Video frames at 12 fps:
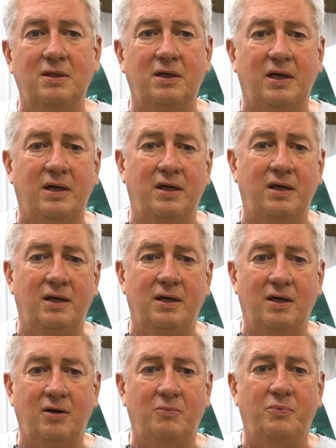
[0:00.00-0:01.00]
and
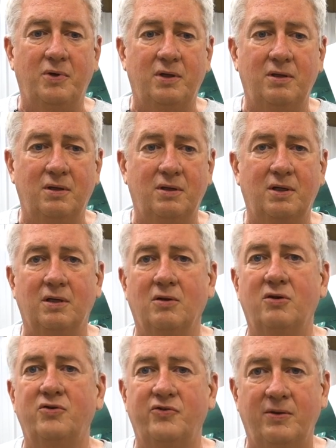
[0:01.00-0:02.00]
I hope we can
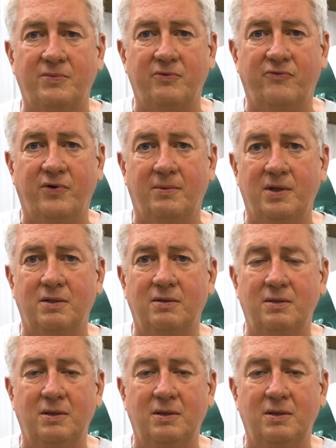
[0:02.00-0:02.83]
learn something from it.